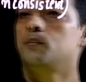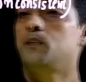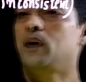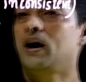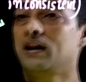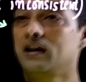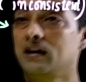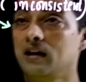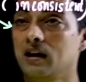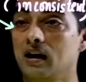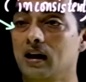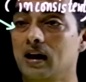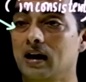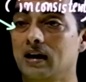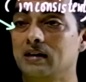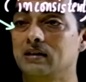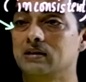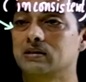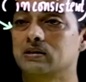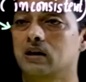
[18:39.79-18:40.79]
Parallel
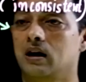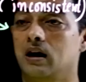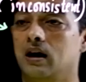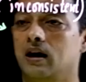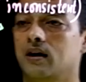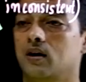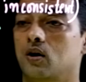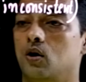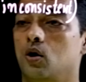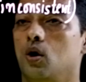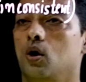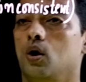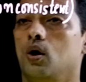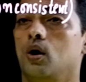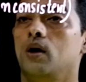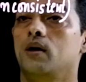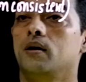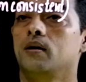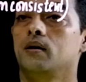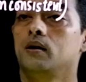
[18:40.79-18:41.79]
lines are
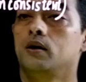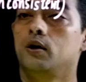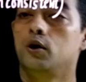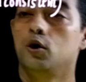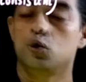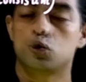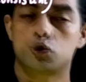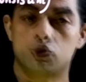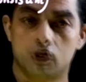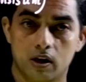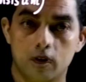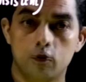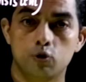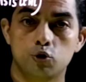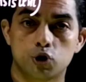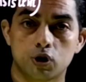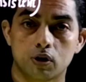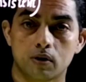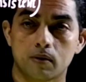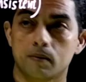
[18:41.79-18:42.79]
called no
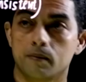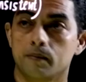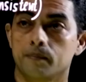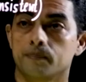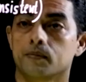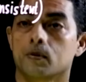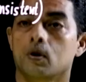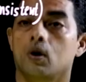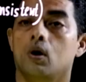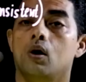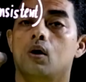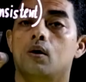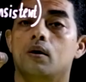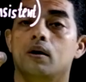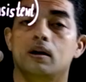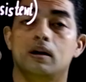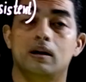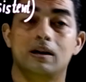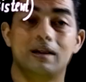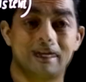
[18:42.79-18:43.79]
solution or
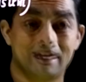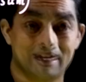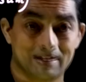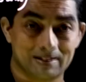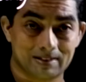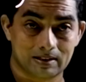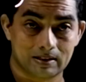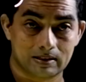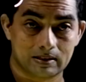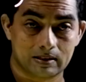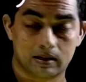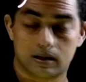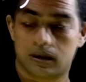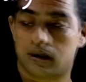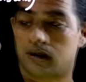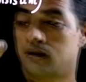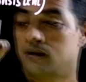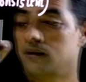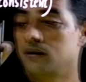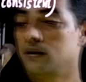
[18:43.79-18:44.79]

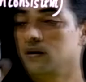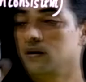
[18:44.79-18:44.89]
inconsistent.